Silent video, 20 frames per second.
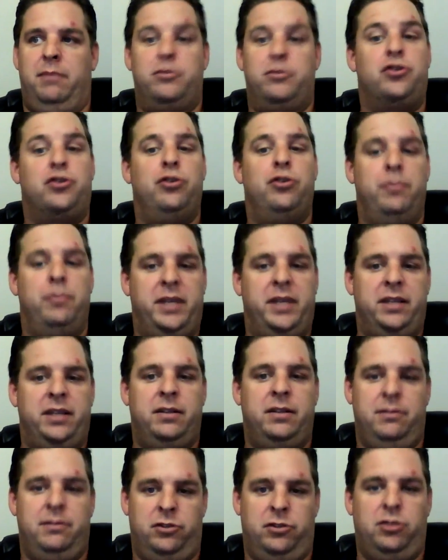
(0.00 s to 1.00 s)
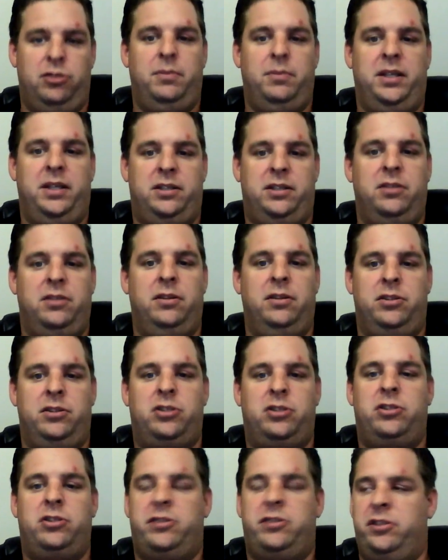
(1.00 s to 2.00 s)
drew me
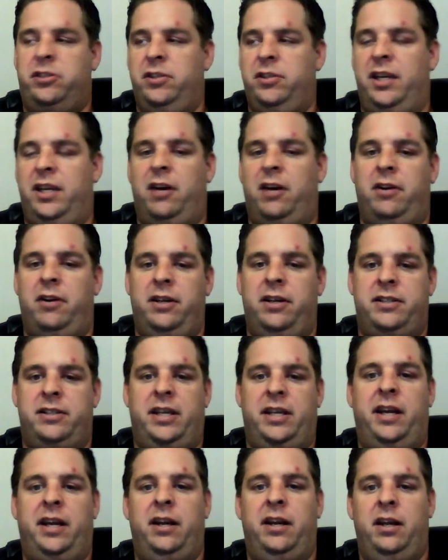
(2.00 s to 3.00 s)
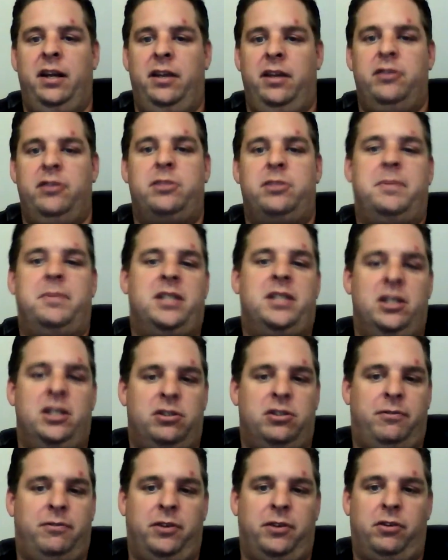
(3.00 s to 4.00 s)
to the areas, that there's
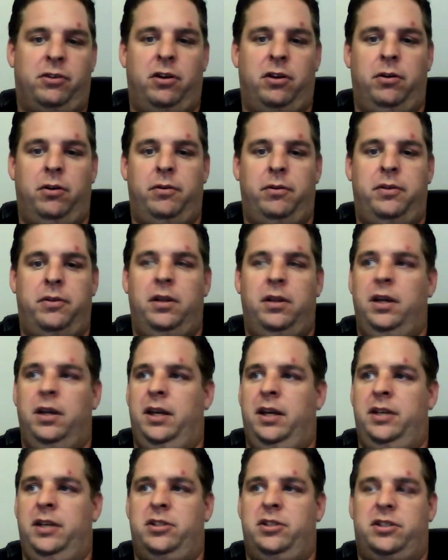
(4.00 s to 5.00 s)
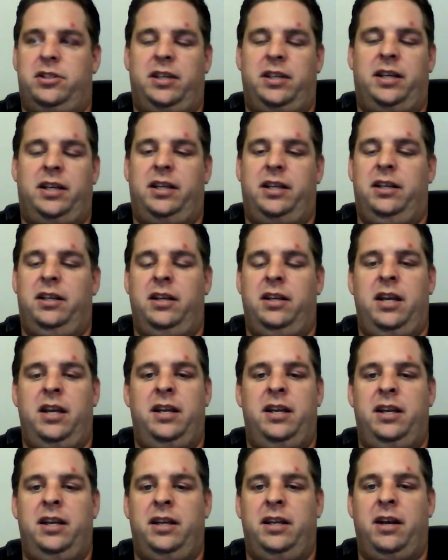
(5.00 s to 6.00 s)
potential for growth. And just like in
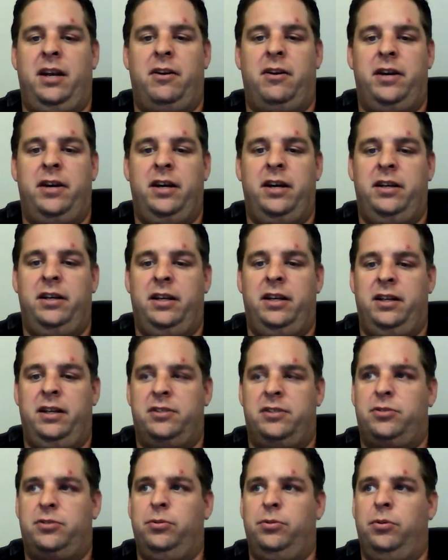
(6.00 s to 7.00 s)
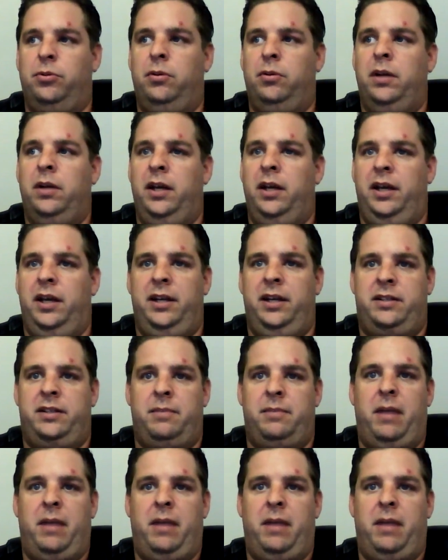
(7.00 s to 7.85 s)
any area and any school, it's